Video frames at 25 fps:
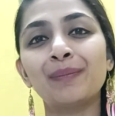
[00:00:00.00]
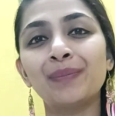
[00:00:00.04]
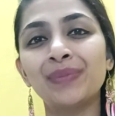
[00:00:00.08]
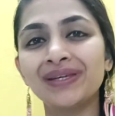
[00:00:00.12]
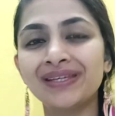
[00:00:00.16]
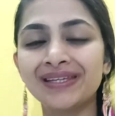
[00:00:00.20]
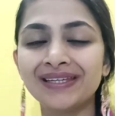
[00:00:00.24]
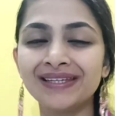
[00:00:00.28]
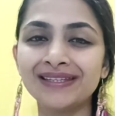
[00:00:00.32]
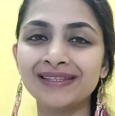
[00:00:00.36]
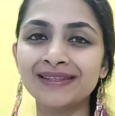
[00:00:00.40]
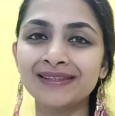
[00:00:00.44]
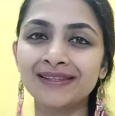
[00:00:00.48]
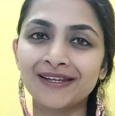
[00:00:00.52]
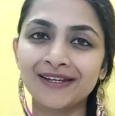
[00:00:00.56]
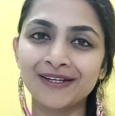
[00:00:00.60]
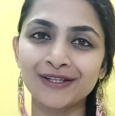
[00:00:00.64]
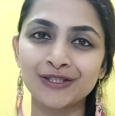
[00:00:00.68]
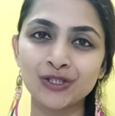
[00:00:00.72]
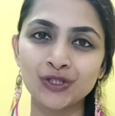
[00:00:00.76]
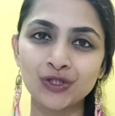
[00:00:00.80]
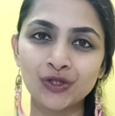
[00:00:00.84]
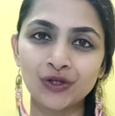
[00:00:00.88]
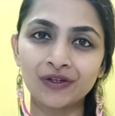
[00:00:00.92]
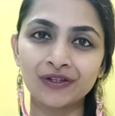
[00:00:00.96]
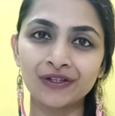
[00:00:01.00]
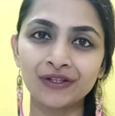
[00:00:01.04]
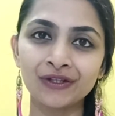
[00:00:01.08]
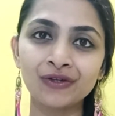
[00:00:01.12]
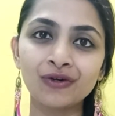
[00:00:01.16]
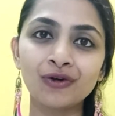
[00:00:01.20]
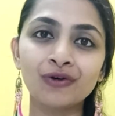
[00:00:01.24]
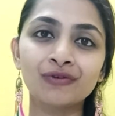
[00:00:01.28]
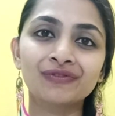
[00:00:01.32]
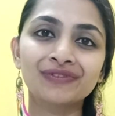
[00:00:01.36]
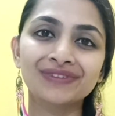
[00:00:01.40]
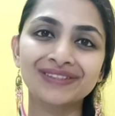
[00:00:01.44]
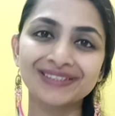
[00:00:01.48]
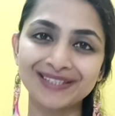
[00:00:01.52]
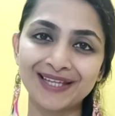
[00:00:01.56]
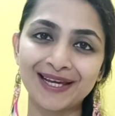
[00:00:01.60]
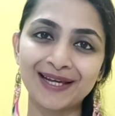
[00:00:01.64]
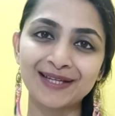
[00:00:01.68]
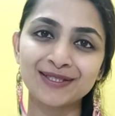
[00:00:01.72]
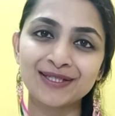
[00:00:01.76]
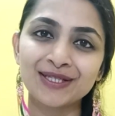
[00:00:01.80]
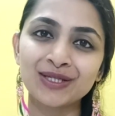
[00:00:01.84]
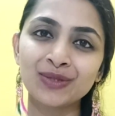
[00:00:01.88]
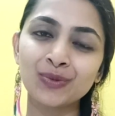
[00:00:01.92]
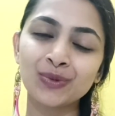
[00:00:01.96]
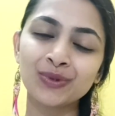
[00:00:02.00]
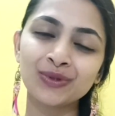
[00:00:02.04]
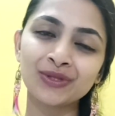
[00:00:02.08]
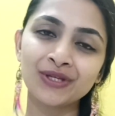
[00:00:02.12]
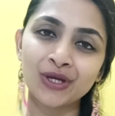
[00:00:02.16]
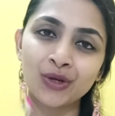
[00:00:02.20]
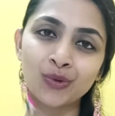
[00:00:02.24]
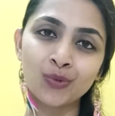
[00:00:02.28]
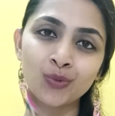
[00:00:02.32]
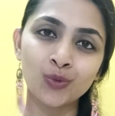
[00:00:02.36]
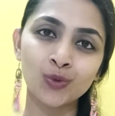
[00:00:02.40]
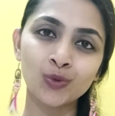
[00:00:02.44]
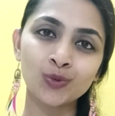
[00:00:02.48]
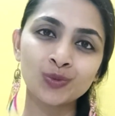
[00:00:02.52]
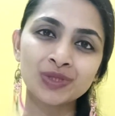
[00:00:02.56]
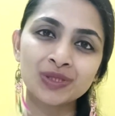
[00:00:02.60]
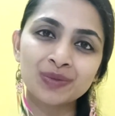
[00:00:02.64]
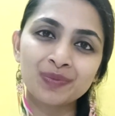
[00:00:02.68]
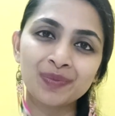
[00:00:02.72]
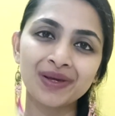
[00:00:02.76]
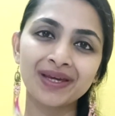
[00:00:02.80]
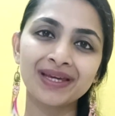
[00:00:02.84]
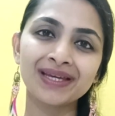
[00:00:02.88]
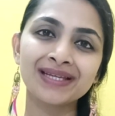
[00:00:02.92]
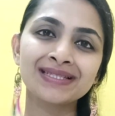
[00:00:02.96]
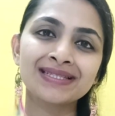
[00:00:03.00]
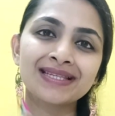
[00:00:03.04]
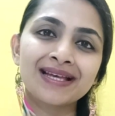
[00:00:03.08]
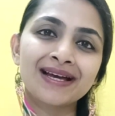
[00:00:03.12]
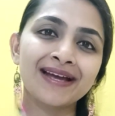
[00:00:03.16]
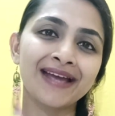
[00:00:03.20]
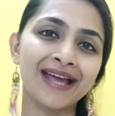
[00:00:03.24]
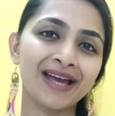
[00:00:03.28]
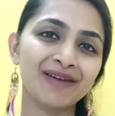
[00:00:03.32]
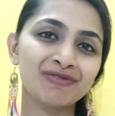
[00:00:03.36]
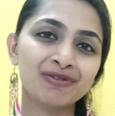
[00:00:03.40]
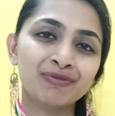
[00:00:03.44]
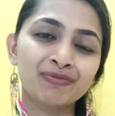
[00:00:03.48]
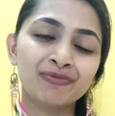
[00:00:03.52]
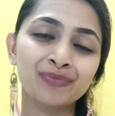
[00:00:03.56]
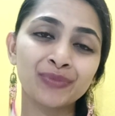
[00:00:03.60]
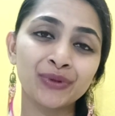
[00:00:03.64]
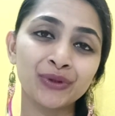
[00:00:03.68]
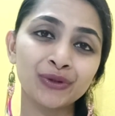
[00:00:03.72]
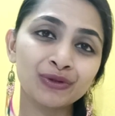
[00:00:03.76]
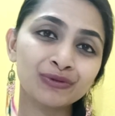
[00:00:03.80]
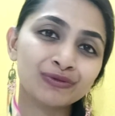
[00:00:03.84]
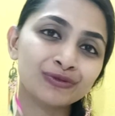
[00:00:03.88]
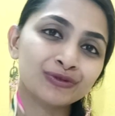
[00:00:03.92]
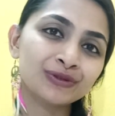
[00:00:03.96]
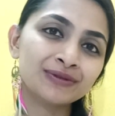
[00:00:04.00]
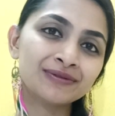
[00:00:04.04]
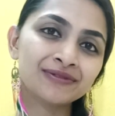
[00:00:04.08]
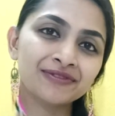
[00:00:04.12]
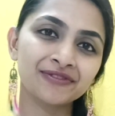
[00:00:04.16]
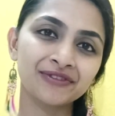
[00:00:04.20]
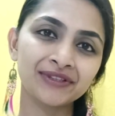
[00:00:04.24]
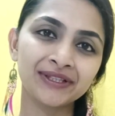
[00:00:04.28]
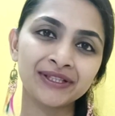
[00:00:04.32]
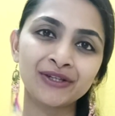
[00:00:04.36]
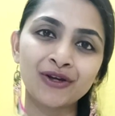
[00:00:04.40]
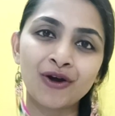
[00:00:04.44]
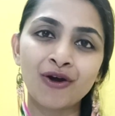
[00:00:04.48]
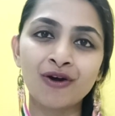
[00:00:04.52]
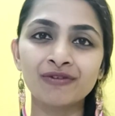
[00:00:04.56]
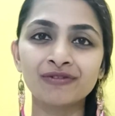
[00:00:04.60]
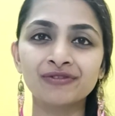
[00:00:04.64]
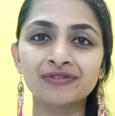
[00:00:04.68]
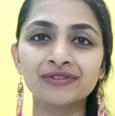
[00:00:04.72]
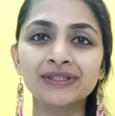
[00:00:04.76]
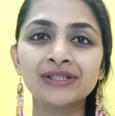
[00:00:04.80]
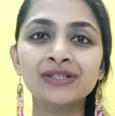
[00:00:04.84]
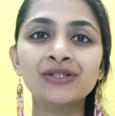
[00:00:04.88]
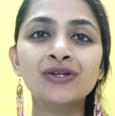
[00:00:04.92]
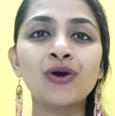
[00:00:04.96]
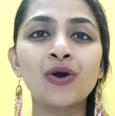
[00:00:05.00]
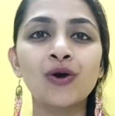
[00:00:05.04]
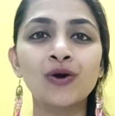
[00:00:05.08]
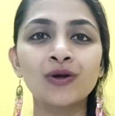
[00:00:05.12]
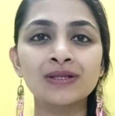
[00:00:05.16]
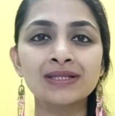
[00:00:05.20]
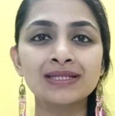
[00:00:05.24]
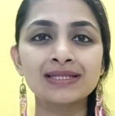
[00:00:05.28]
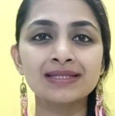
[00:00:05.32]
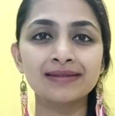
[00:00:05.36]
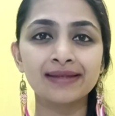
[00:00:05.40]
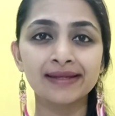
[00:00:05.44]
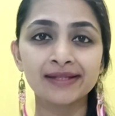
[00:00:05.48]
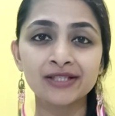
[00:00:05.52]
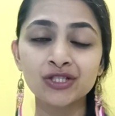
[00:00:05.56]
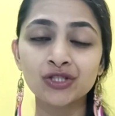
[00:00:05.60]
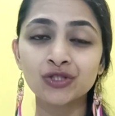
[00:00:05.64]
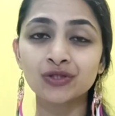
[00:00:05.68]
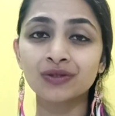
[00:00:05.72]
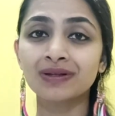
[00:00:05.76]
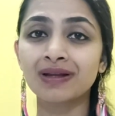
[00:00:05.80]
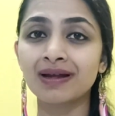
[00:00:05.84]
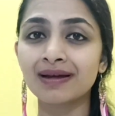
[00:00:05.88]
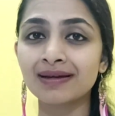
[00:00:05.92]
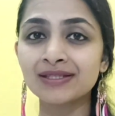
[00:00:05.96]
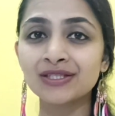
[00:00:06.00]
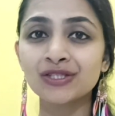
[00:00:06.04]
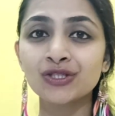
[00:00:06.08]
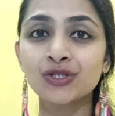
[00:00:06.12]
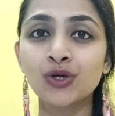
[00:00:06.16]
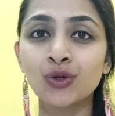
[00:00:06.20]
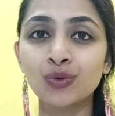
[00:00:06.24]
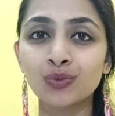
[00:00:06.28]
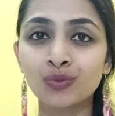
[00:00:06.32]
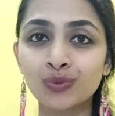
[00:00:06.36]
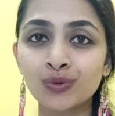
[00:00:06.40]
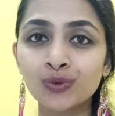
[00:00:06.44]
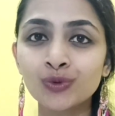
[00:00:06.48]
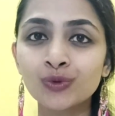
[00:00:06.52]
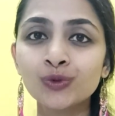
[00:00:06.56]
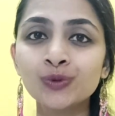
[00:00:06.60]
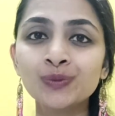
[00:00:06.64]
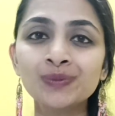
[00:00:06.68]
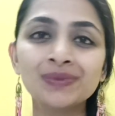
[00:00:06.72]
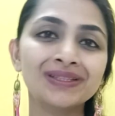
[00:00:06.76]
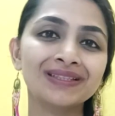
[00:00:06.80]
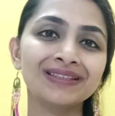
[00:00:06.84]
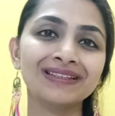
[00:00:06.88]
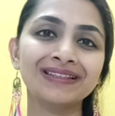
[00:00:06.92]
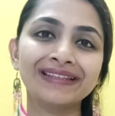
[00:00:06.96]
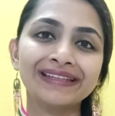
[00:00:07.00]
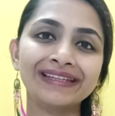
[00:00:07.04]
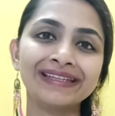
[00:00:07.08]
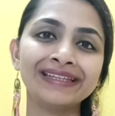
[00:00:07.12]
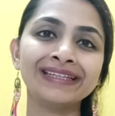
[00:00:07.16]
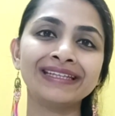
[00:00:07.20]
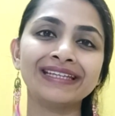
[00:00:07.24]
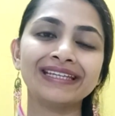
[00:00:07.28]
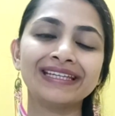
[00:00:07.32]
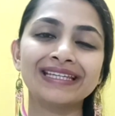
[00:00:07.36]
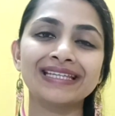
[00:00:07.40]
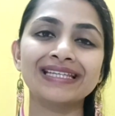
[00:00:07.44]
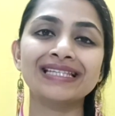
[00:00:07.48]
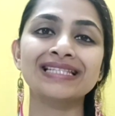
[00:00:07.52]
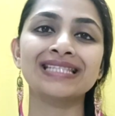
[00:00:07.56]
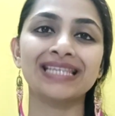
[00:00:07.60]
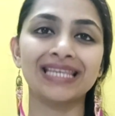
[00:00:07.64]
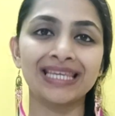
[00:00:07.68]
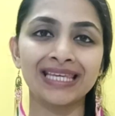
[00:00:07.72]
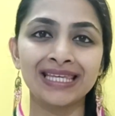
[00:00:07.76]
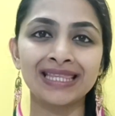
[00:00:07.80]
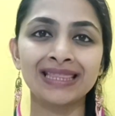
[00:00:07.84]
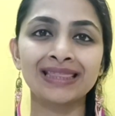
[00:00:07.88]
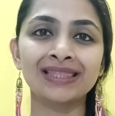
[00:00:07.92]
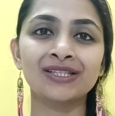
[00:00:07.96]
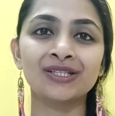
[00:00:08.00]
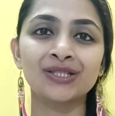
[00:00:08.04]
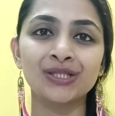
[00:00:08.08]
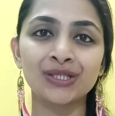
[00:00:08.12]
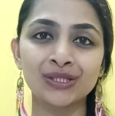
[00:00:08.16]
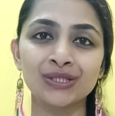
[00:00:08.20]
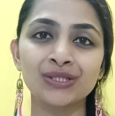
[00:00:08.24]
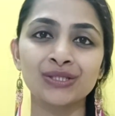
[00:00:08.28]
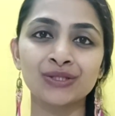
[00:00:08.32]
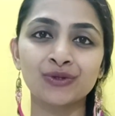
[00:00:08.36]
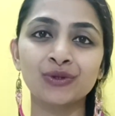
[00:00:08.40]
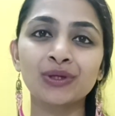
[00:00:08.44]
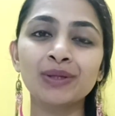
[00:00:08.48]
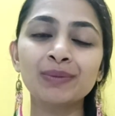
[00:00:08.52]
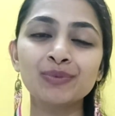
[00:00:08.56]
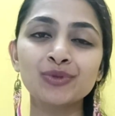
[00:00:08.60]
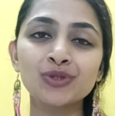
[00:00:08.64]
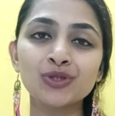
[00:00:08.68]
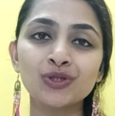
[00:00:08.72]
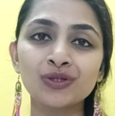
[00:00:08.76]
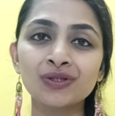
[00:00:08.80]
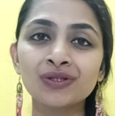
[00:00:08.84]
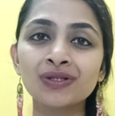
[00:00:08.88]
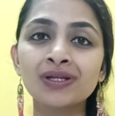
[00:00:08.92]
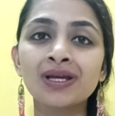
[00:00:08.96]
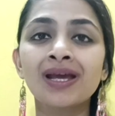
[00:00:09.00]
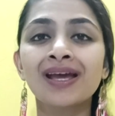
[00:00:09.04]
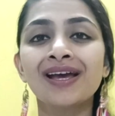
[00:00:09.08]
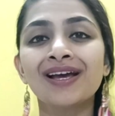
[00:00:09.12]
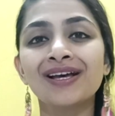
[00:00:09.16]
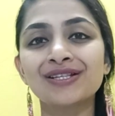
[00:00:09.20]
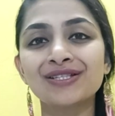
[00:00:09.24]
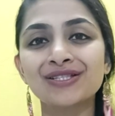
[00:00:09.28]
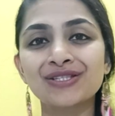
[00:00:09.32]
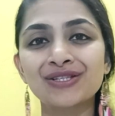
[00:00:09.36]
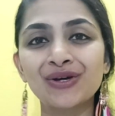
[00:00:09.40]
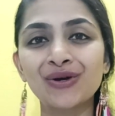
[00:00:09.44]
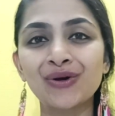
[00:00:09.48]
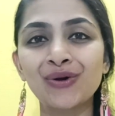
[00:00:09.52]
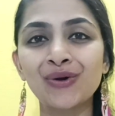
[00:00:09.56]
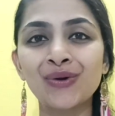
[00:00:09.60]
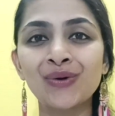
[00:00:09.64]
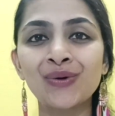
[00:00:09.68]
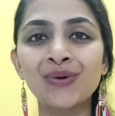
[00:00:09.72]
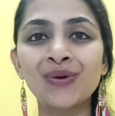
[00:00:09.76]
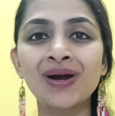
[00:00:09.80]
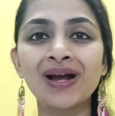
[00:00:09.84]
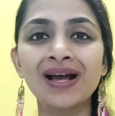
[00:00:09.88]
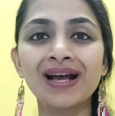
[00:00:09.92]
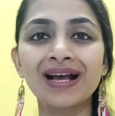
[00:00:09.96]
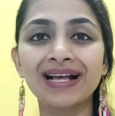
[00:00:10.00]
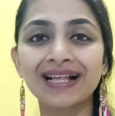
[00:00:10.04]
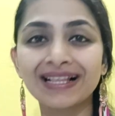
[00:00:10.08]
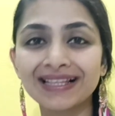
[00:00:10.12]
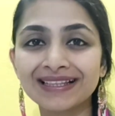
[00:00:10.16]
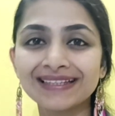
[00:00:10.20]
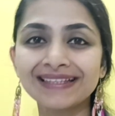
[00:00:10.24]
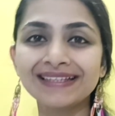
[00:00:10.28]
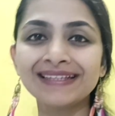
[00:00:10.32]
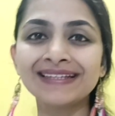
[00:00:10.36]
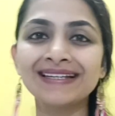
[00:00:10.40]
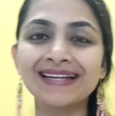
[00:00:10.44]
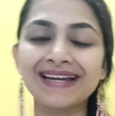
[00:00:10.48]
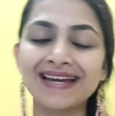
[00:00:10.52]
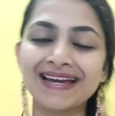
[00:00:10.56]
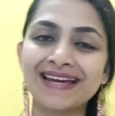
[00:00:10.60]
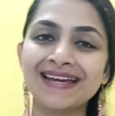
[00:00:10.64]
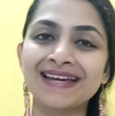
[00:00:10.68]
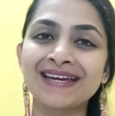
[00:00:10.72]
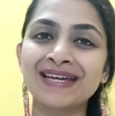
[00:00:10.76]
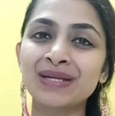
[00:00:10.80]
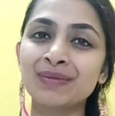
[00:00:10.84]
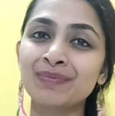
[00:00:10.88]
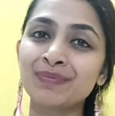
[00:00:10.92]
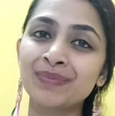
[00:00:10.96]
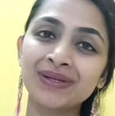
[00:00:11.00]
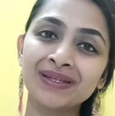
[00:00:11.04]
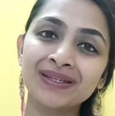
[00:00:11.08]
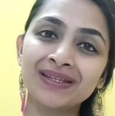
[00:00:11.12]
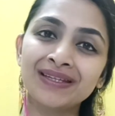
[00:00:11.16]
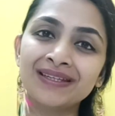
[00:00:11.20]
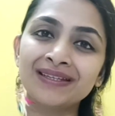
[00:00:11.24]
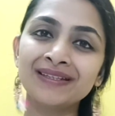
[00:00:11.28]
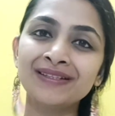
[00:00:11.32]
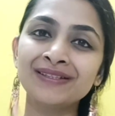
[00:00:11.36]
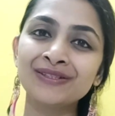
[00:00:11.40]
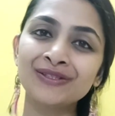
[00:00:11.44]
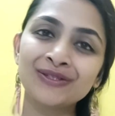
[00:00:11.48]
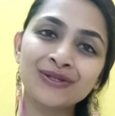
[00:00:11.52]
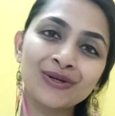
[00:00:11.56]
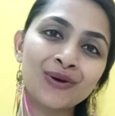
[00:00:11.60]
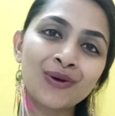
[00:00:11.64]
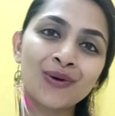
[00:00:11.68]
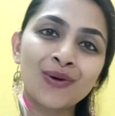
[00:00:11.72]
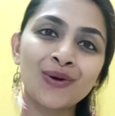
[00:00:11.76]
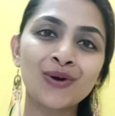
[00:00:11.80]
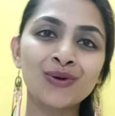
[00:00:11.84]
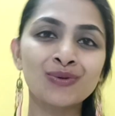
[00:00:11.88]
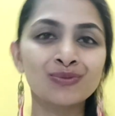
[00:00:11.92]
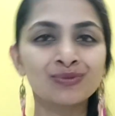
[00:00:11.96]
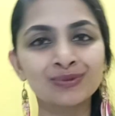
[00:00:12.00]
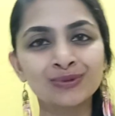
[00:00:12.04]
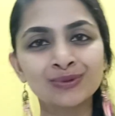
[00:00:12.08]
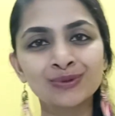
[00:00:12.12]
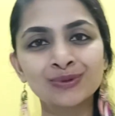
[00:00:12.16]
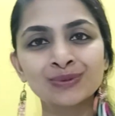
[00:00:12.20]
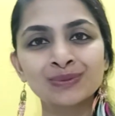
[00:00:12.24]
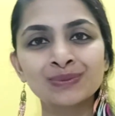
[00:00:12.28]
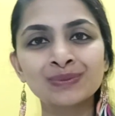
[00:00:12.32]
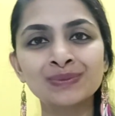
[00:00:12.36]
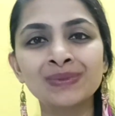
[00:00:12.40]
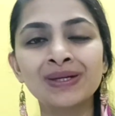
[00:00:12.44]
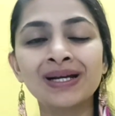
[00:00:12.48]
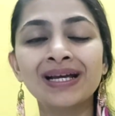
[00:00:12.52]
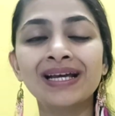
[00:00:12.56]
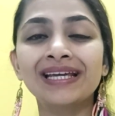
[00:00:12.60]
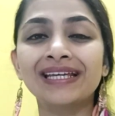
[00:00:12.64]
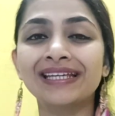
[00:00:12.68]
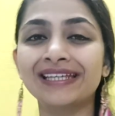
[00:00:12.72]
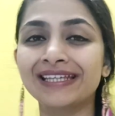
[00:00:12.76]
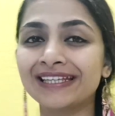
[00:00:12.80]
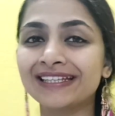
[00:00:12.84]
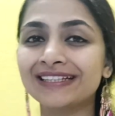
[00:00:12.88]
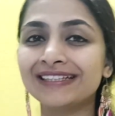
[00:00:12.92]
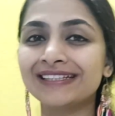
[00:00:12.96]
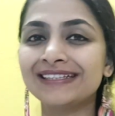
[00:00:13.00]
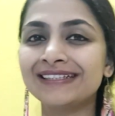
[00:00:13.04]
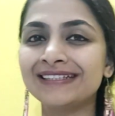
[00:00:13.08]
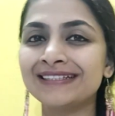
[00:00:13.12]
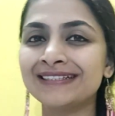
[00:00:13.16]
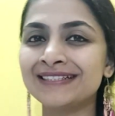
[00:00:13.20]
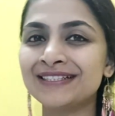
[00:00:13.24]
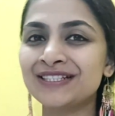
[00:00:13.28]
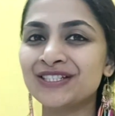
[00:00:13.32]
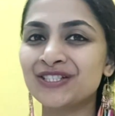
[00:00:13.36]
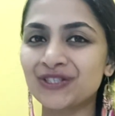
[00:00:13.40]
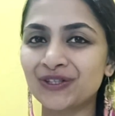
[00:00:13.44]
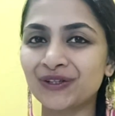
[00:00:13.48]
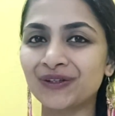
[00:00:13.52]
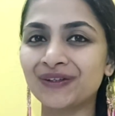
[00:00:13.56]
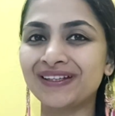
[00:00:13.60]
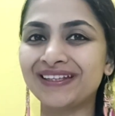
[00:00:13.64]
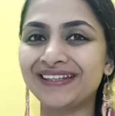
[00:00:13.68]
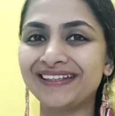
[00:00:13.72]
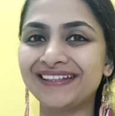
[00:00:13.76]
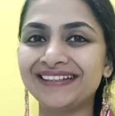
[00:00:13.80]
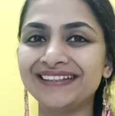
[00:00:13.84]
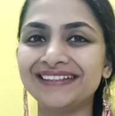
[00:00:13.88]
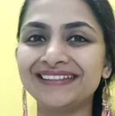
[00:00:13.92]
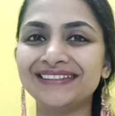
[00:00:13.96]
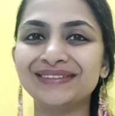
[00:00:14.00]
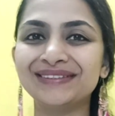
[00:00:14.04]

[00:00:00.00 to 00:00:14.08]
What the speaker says: begin their journey of connecting with their womb space, I have a beautiful free offering called Sensualize Your Womb. The link is in the description. So click and begin your womb healing journey.